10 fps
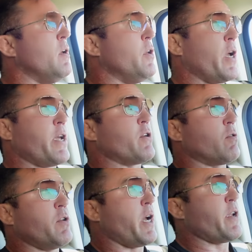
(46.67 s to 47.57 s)
You got
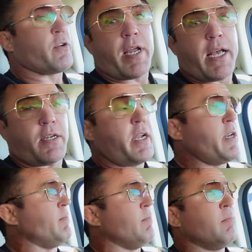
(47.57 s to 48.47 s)
your
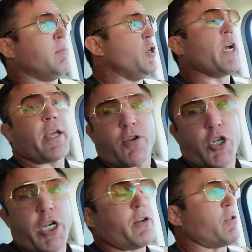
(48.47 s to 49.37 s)
testing, you got your
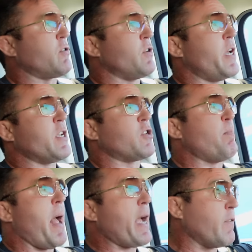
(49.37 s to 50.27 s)
cheaters, and it's a
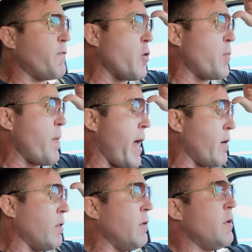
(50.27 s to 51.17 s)
back and forth battle.